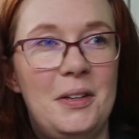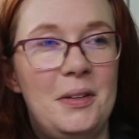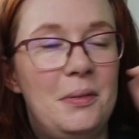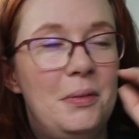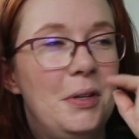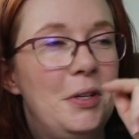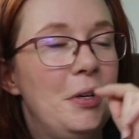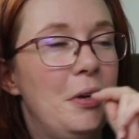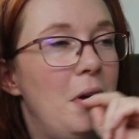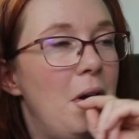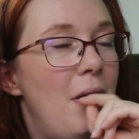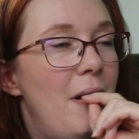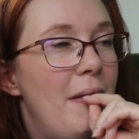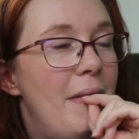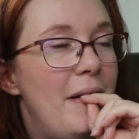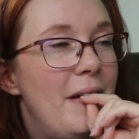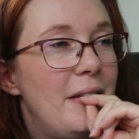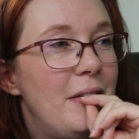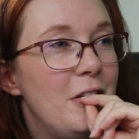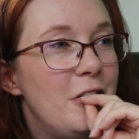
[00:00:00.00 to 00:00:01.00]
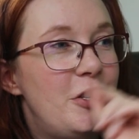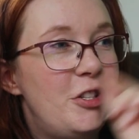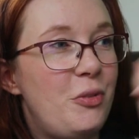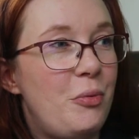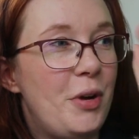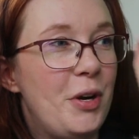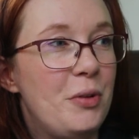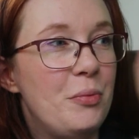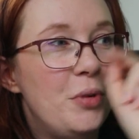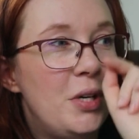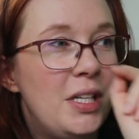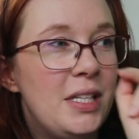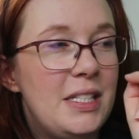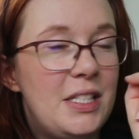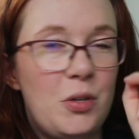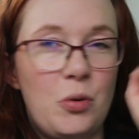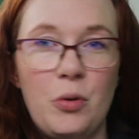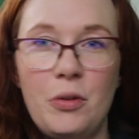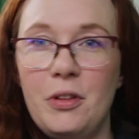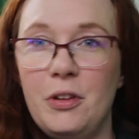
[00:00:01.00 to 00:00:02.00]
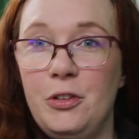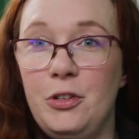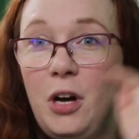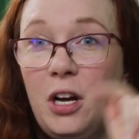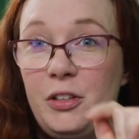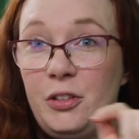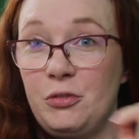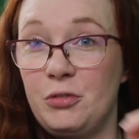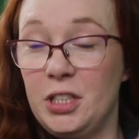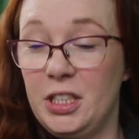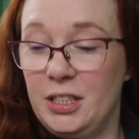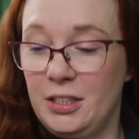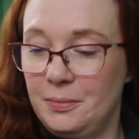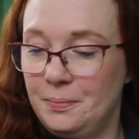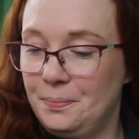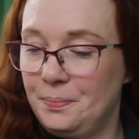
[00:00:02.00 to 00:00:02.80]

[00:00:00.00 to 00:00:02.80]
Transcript: what do you call that? The square ones or the dot grid.